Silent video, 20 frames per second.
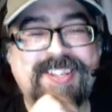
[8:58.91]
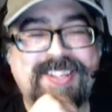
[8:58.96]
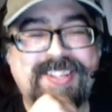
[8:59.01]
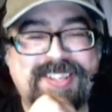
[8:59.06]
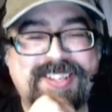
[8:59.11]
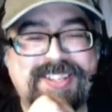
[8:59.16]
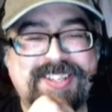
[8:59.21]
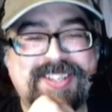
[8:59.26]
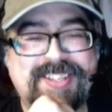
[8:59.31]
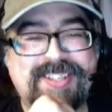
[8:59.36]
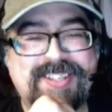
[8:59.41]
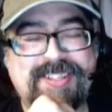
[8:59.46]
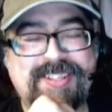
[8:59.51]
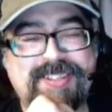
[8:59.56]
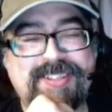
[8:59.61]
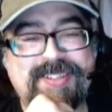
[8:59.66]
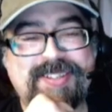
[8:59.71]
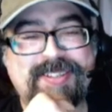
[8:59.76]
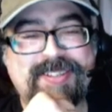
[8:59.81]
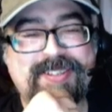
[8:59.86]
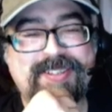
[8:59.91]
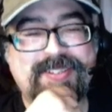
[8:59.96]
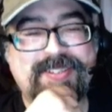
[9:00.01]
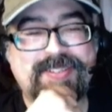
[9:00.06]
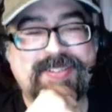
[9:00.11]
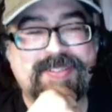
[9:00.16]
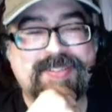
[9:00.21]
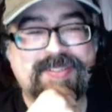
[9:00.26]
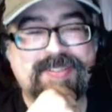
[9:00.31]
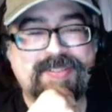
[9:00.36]

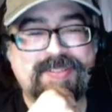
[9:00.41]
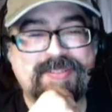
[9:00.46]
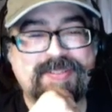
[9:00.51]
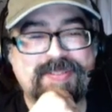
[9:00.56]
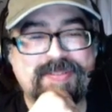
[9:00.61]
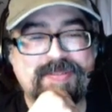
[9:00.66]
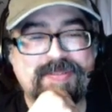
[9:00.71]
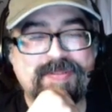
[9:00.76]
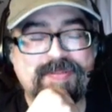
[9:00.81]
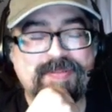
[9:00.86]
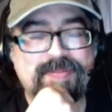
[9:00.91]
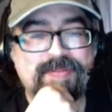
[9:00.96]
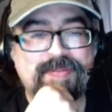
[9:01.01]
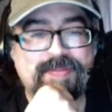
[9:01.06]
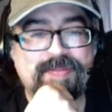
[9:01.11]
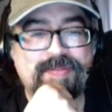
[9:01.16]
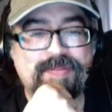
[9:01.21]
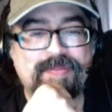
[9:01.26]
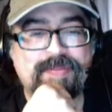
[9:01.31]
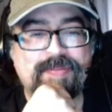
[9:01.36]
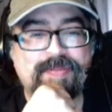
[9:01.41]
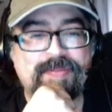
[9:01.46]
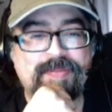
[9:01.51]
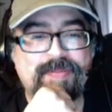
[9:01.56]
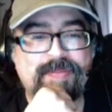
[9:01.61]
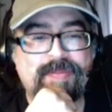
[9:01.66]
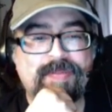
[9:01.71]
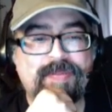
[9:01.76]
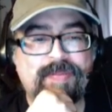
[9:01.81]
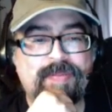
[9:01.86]

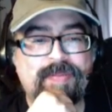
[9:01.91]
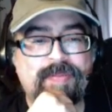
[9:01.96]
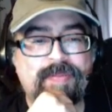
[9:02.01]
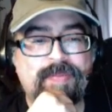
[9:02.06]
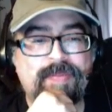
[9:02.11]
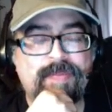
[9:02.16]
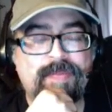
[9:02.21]
[no speech]